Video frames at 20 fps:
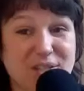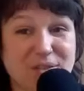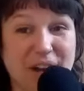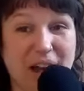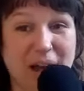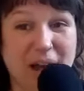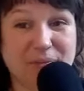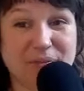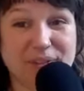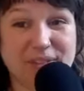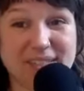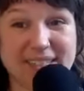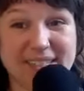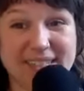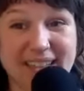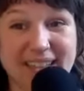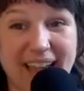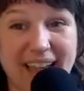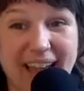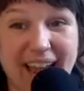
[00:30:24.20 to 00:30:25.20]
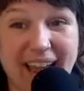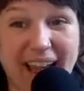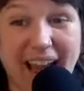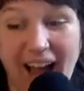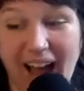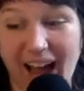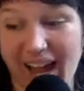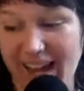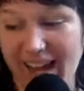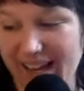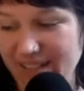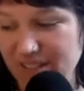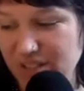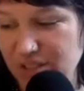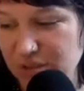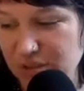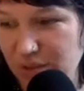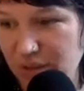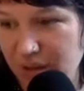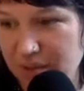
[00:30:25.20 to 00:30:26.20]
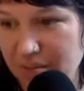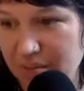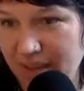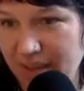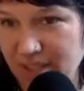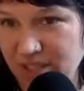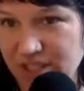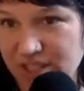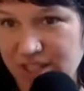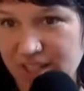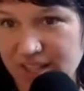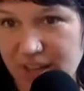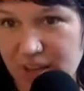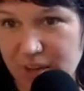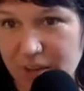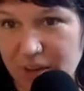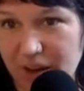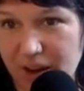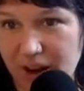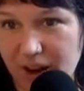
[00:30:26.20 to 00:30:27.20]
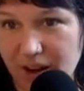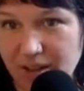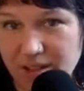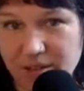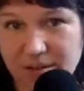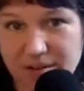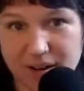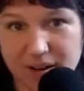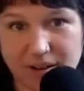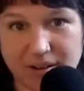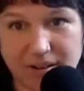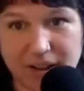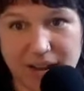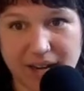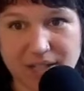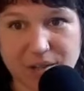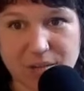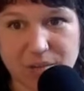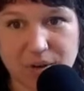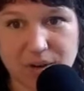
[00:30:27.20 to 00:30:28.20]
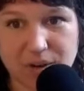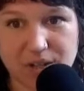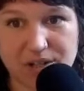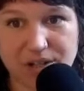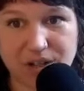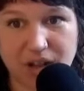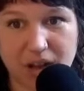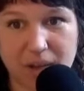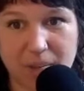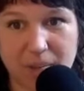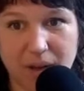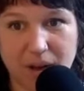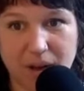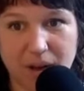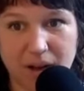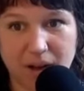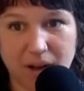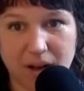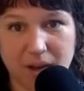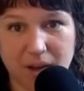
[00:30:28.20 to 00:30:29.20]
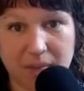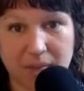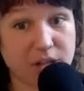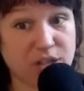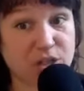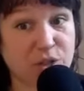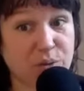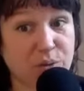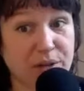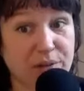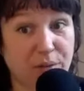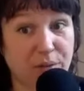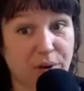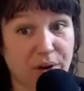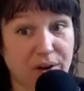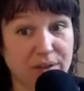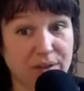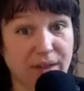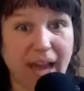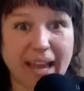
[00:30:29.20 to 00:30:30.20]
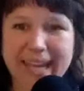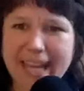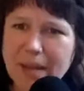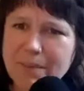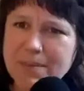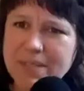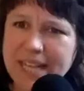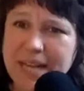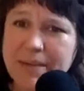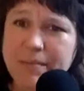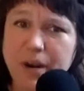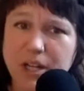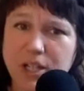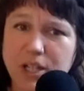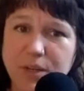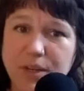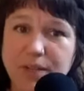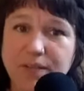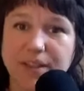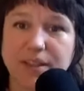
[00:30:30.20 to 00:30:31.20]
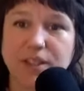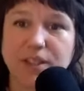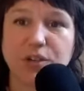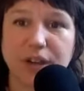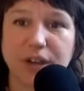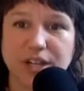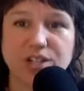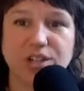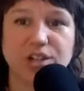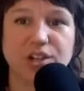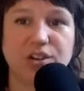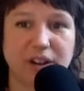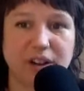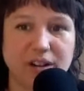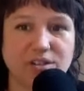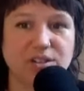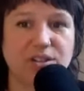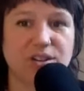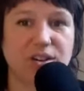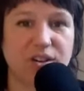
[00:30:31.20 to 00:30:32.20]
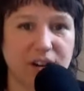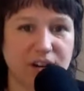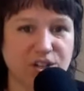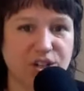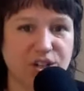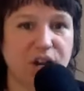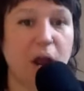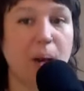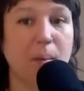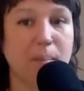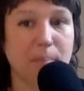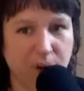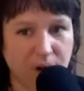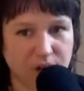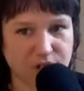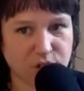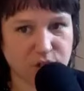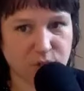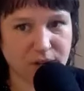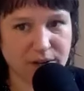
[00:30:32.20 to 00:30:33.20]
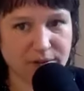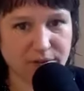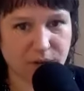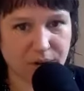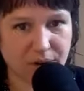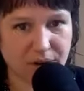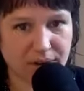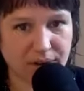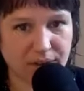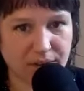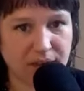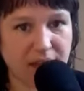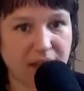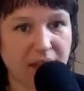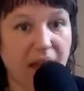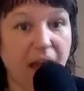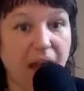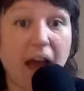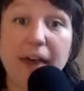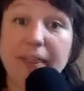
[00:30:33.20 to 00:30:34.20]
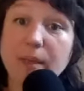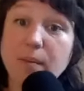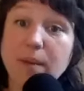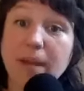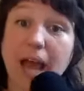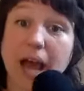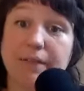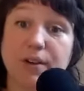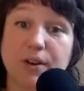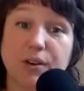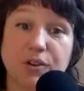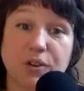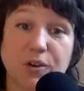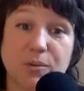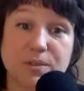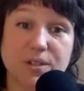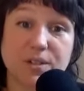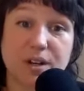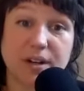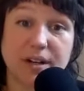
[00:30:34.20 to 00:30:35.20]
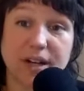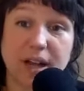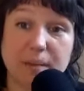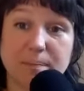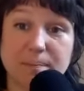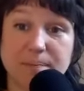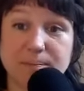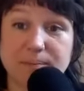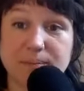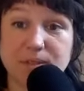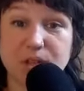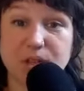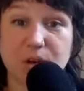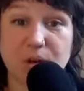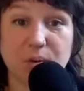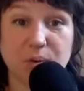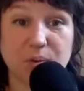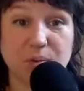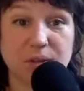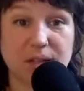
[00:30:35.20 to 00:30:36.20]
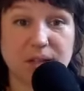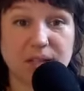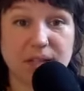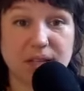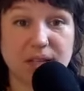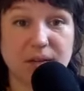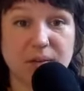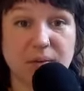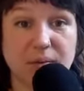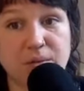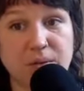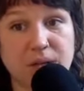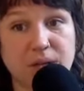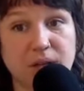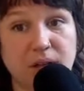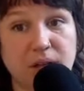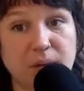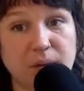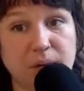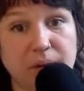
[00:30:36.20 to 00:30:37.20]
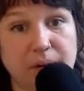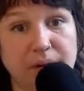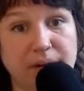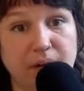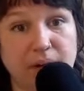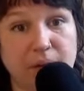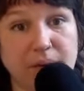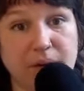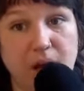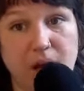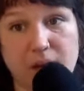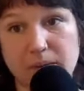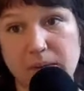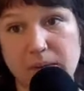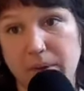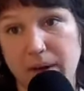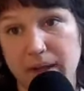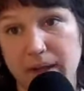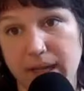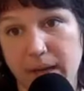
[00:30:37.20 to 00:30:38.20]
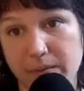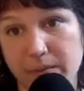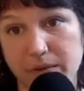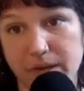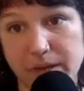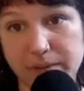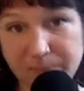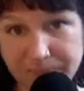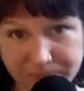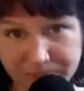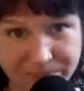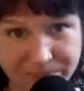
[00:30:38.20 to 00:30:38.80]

a wrap for today. I do want to mention that we are doing our next workshop on March 24th. I kept saying March 25th. Correction, correction, correction. March 24th. And then we have our group starting up. So we're really doing a lot of work around non monogamy, polyamory,